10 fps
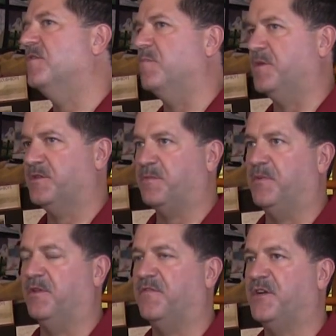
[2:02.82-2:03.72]
the
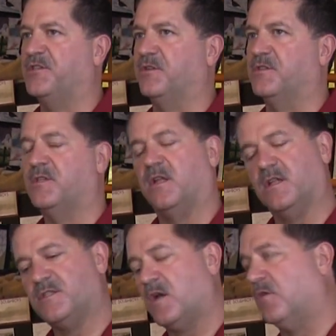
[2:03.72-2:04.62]
municipal officials said,
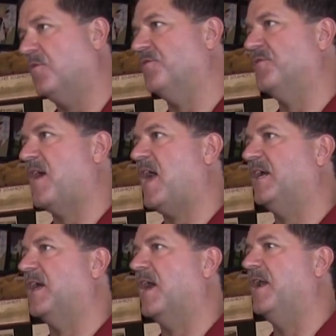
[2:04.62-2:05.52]
let's not go through that
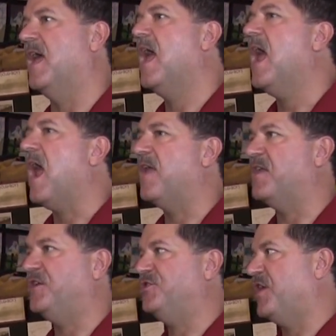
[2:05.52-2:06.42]
again, and
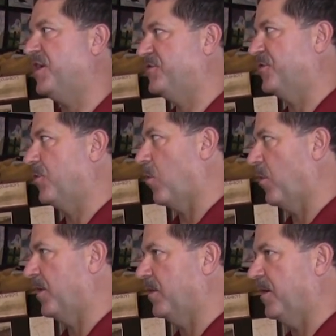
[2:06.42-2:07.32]
they changed
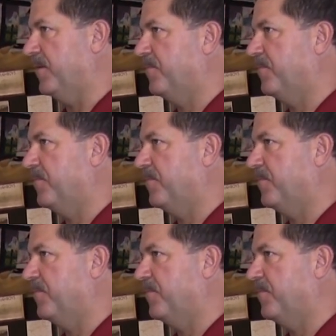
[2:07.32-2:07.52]
accordingly.